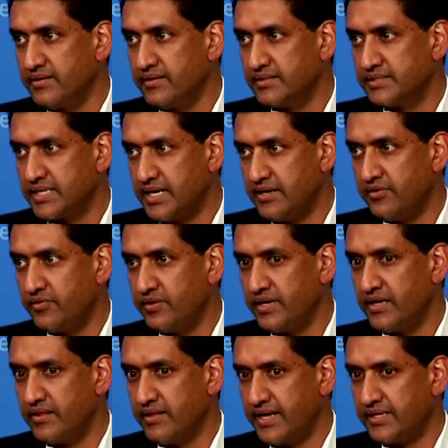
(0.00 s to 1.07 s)
this
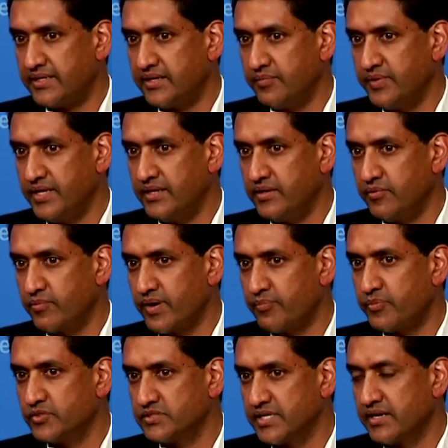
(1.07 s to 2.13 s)
country elected me to
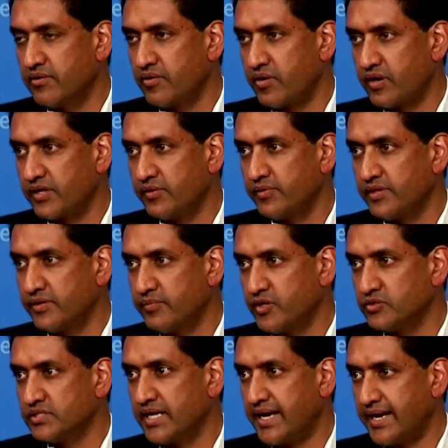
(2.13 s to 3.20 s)
represent arguably the most